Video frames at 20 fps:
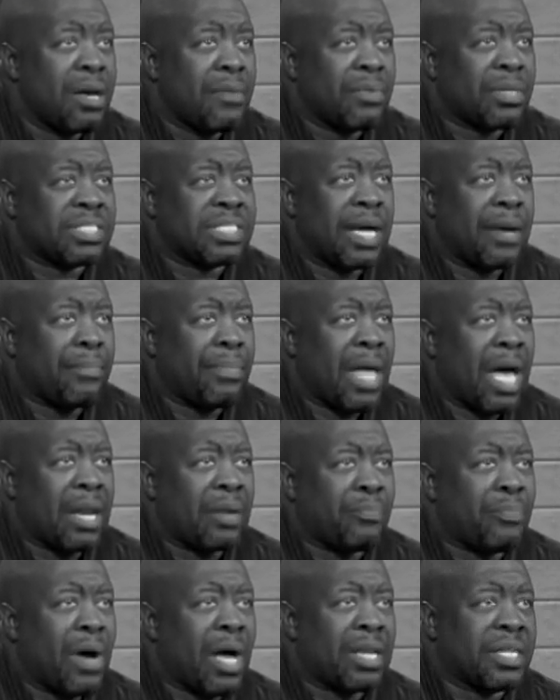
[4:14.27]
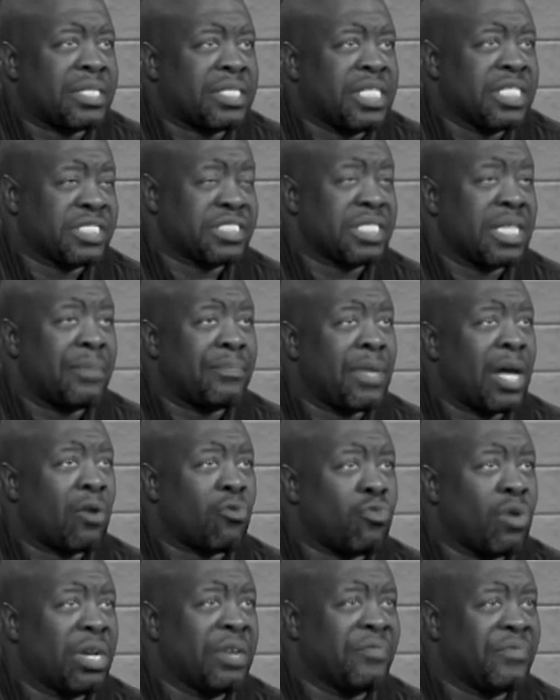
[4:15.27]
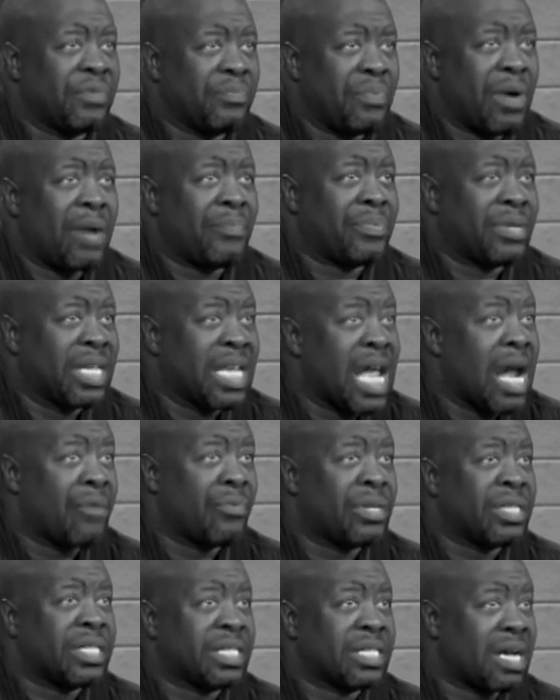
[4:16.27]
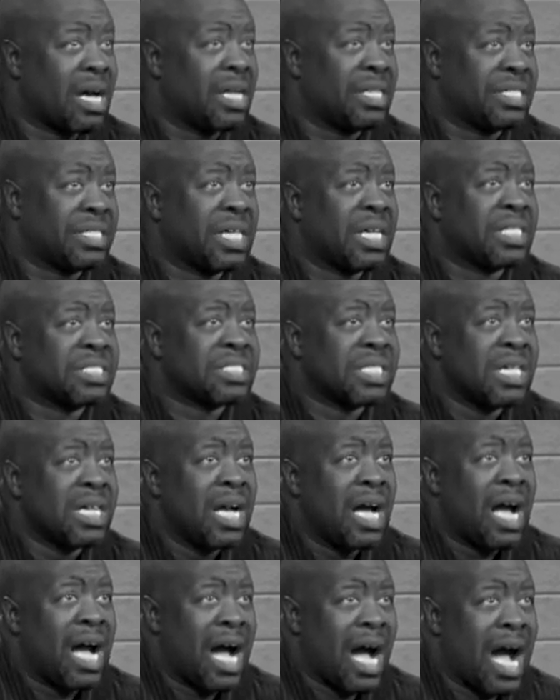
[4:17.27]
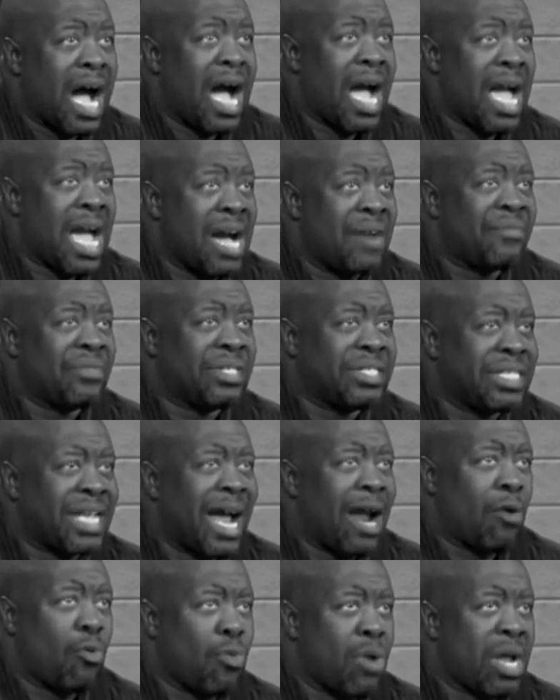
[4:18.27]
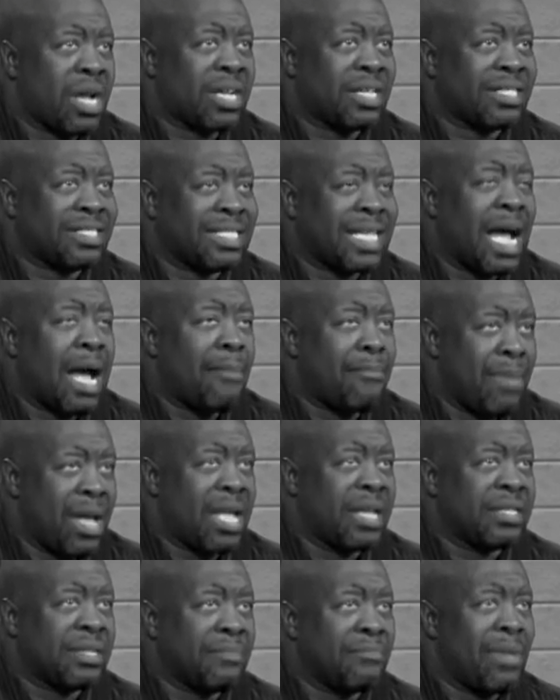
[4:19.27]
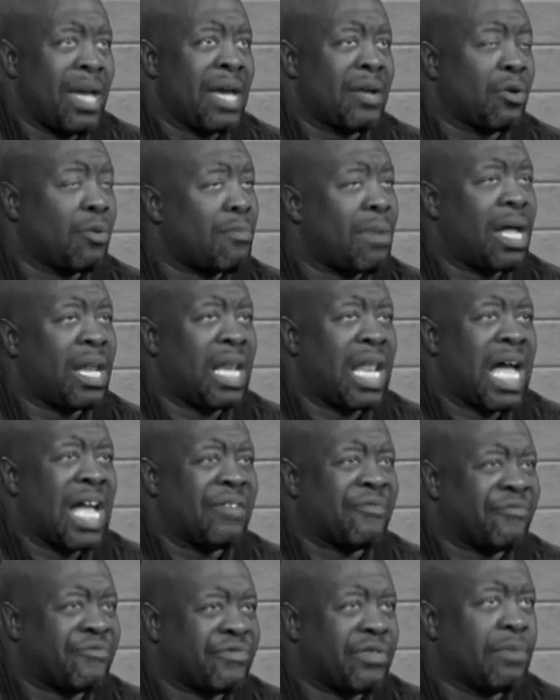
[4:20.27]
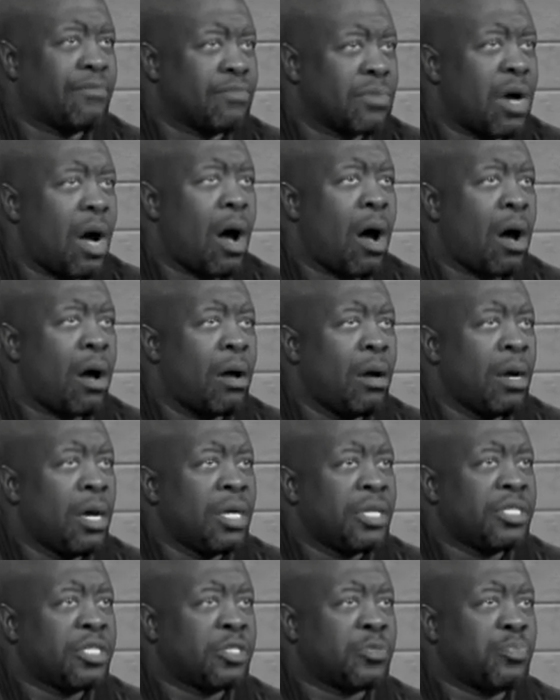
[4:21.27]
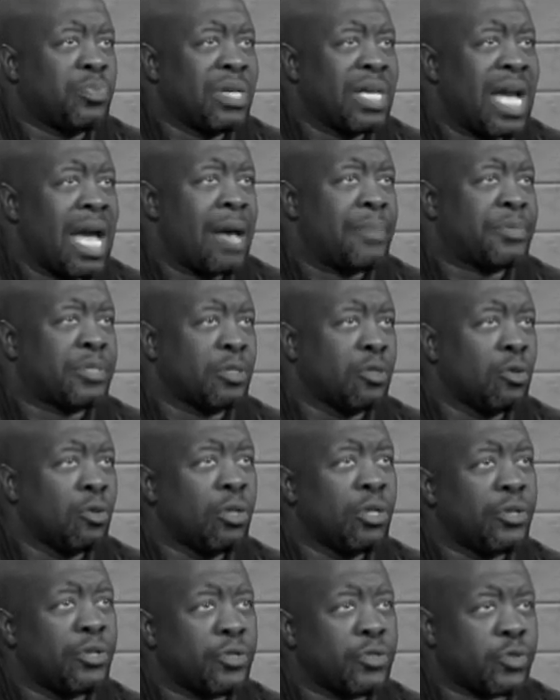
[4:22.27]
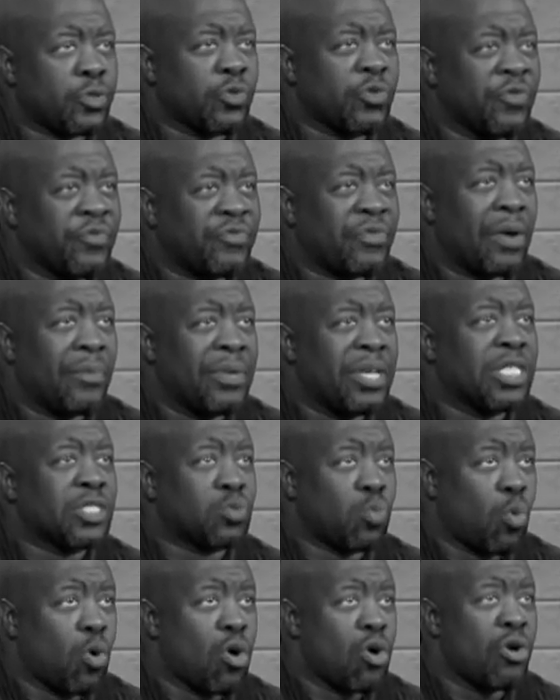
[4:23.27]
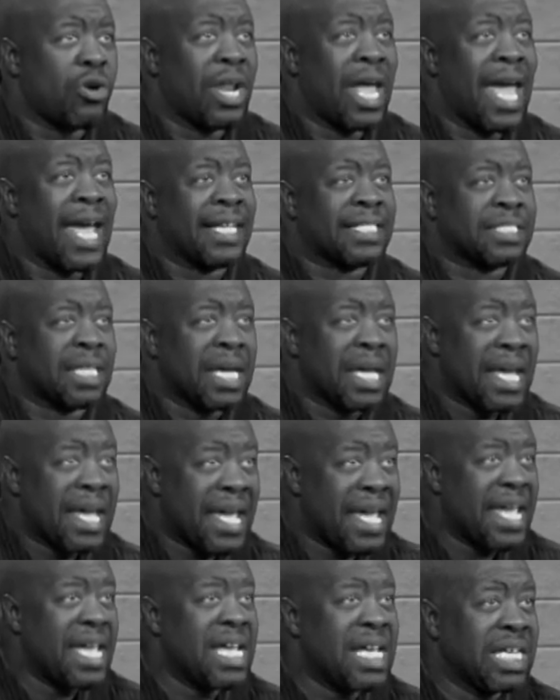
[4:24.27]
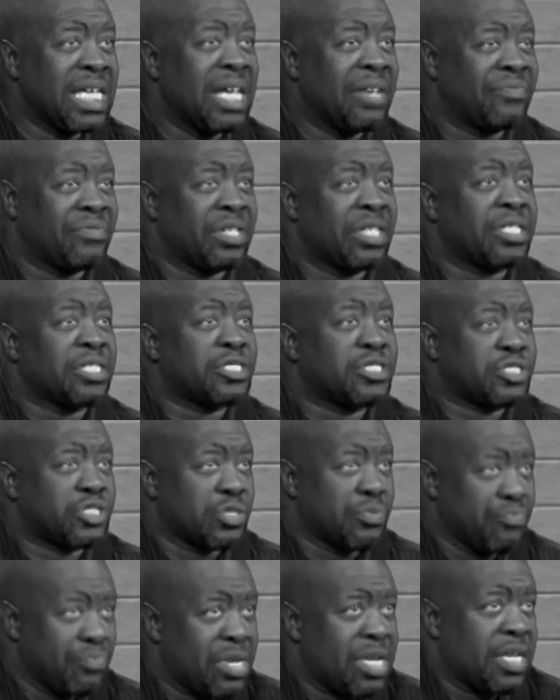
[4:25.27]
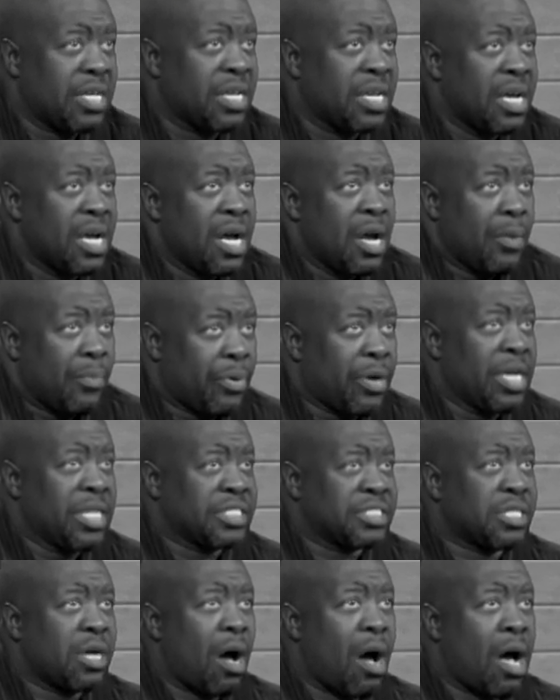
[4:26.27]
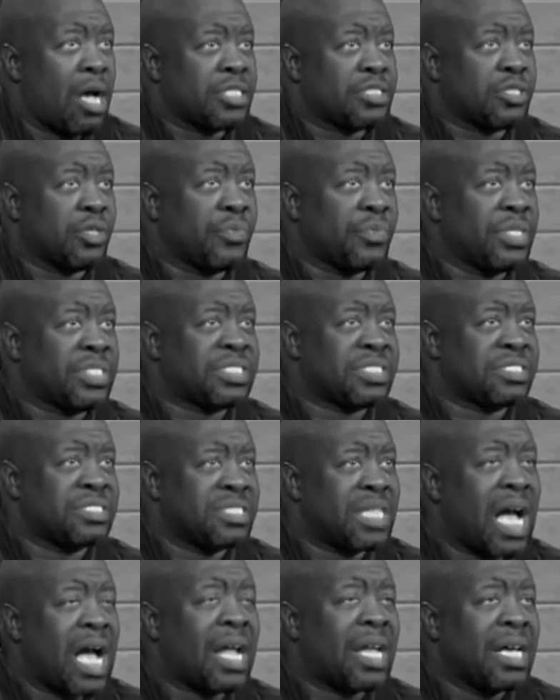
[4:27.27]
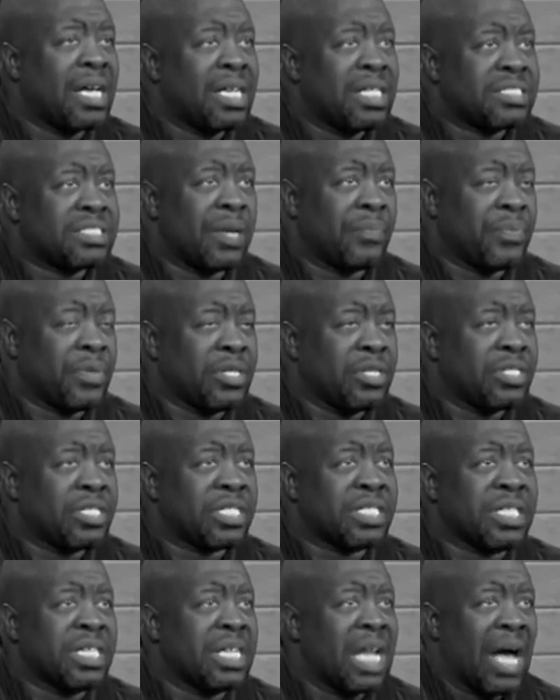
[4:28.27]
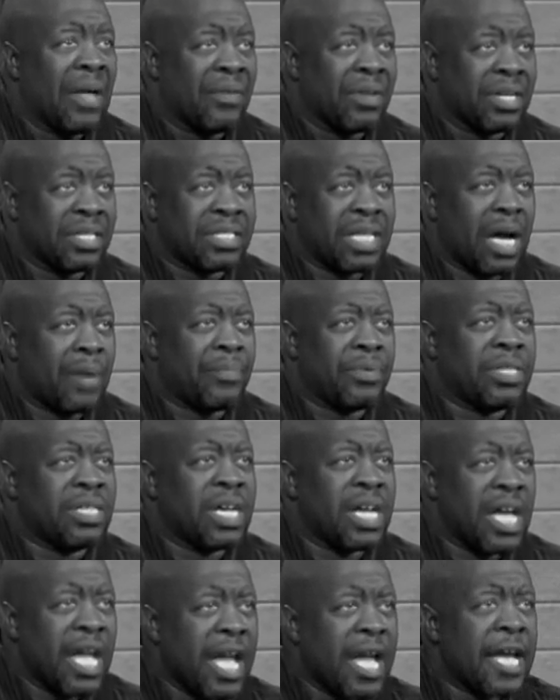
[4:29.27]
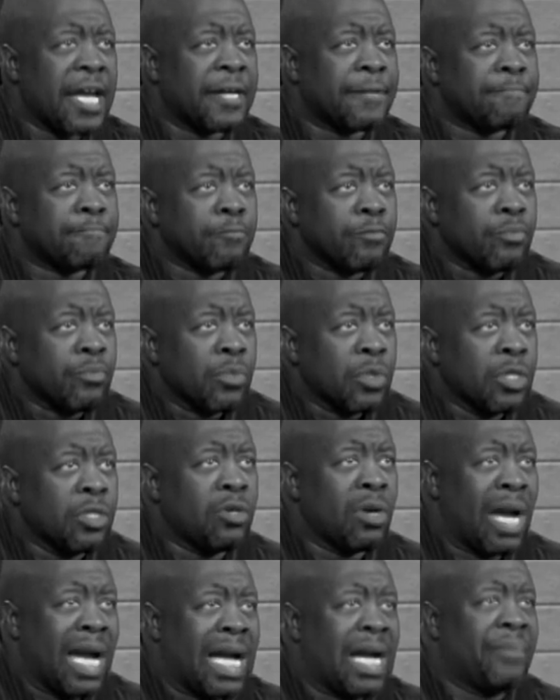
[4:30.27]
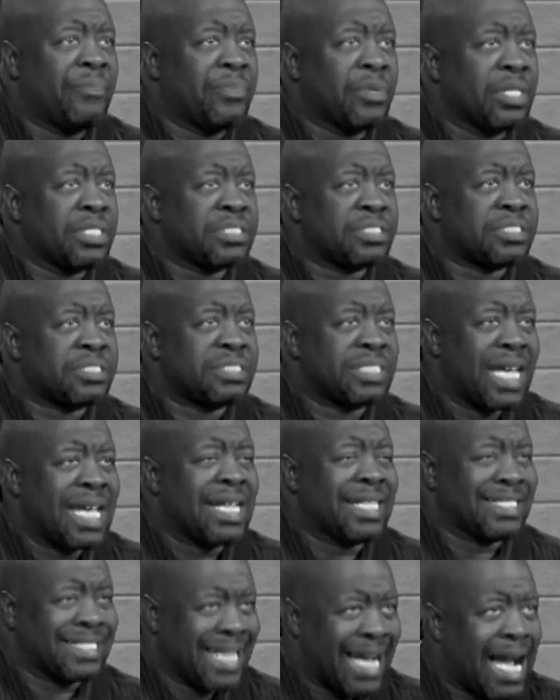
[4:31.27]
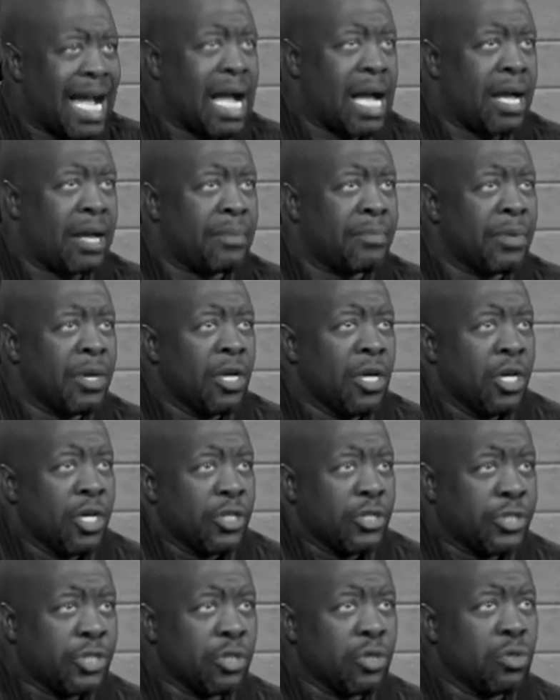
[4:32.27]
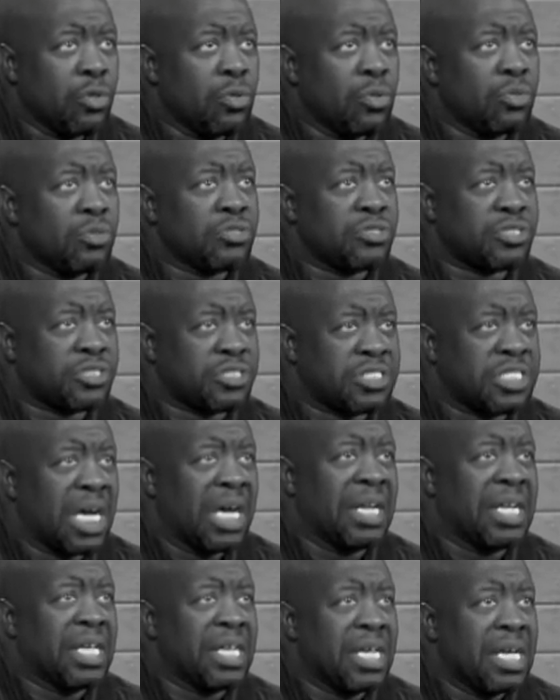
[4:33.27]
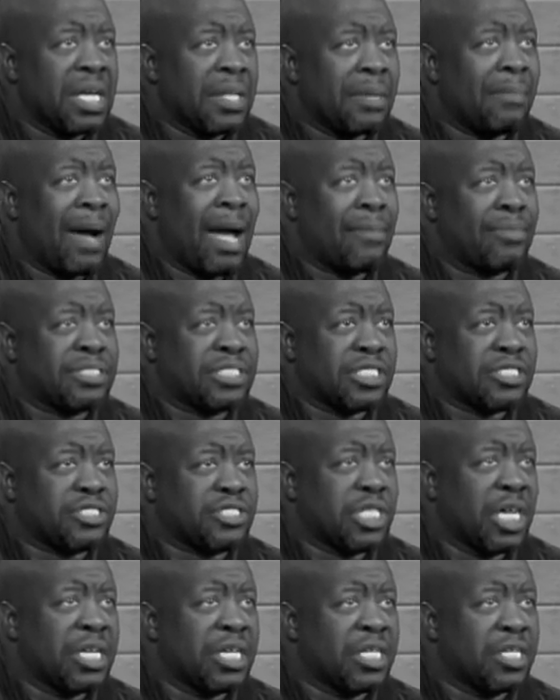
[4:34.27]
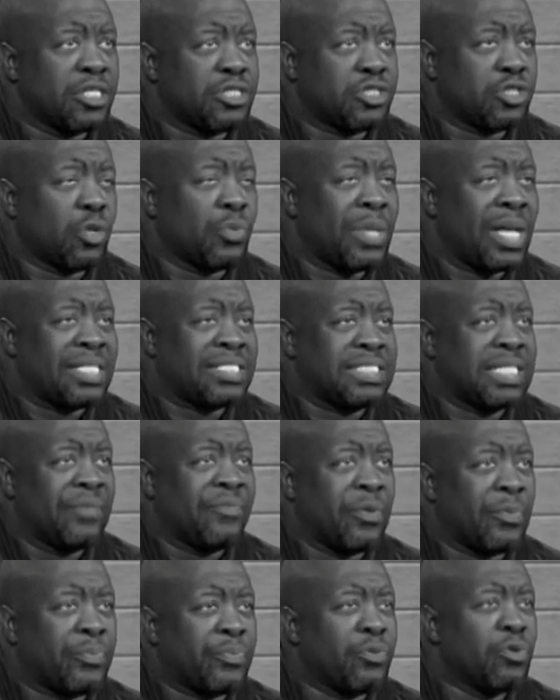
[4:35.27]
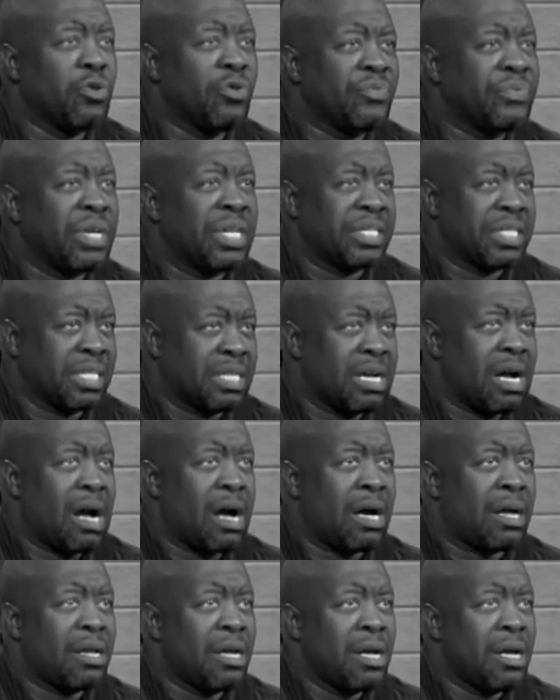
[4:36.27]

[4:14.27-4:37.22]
Because I'm not a politician. I'm not running for popularity contest. I have a direct demand on my life from God to speak absolutely the truth from his word as he gives it to me. Praise God. So this is not something you just get out of the top of your head you have to take time to study. The Bible says, study to show thyself approved unto God.